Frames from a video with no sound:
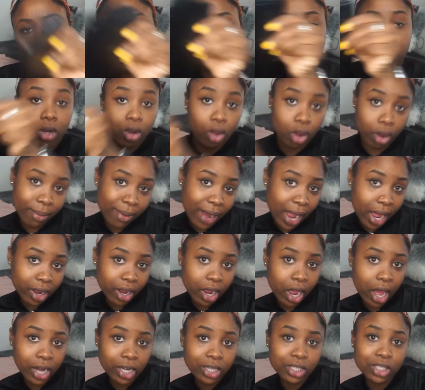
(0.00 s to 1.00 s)
I'm going to go to Broward
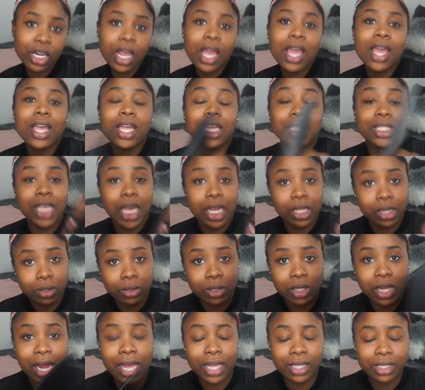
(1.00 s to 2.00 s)
College and take those
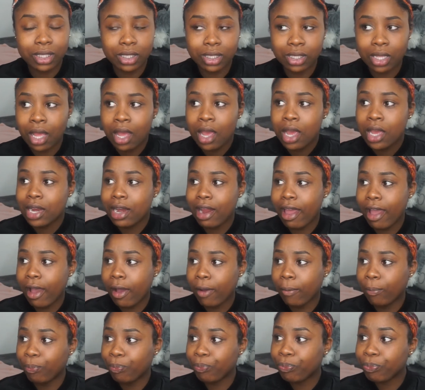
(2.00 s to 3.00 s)
classes.
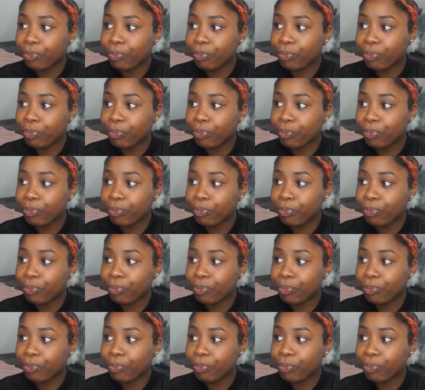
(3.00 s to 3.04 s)
Now,